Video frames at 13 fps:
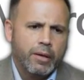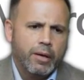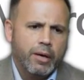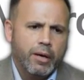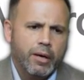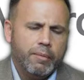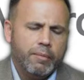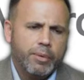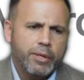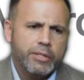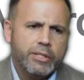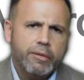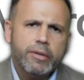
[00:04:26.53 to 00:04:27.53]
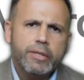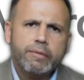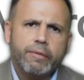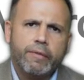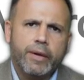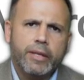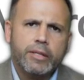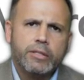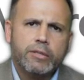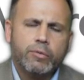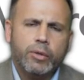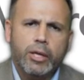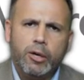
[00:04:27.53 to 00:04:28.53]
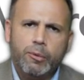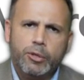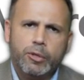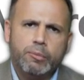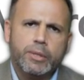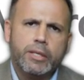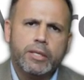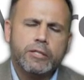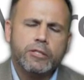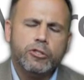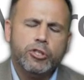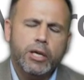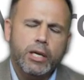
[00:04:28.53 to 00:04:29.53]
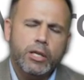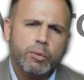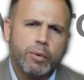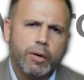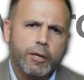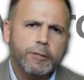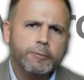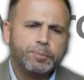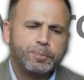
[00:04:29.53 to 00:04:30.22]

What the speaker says: But a series of events will help you, because in January,